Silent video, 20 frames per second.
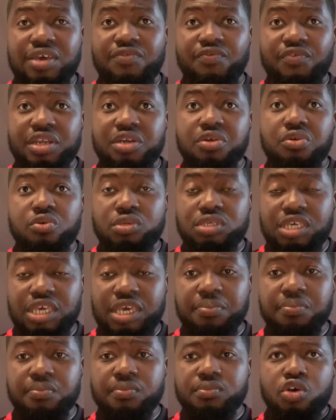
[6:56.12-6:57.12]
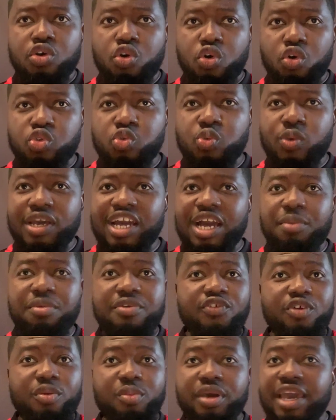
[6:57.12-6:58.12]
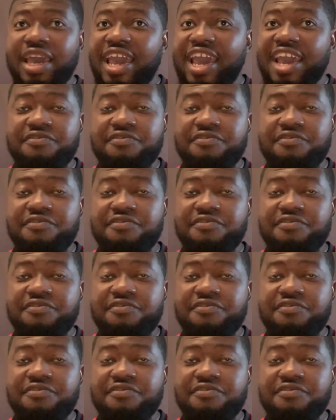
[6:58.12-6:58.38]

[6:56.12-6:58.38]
a very good game. Goals were coming from